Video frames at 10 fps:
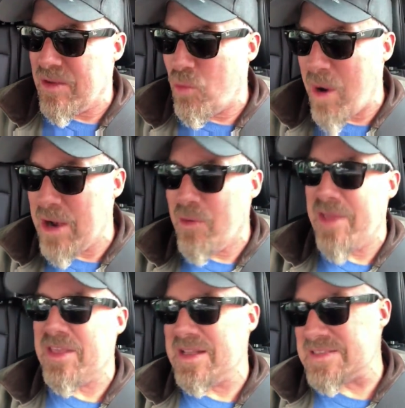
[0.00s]
why do I
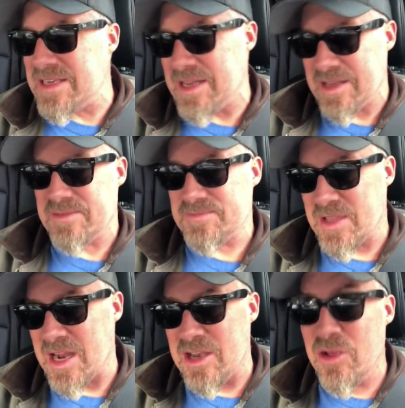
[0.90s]
think it's ending?
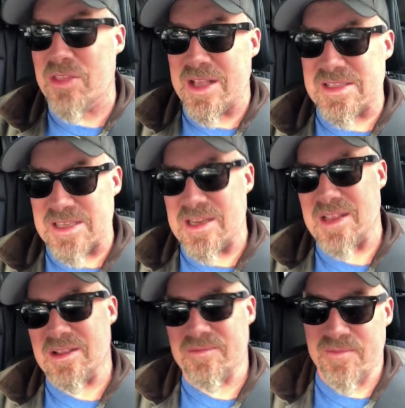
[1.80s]
and I do think it's ending.